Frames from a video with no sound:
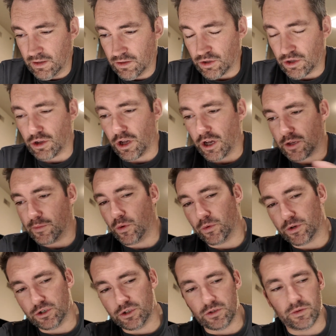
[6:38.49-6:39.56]
document
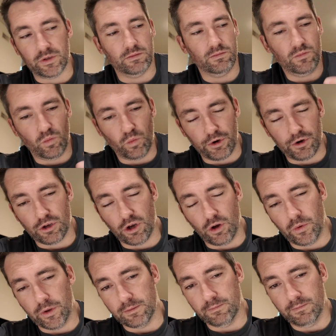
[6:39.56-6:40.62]
what you're doing, where you're
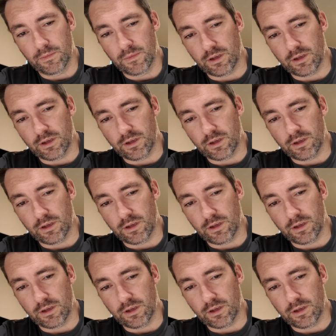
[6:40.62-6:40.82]
going.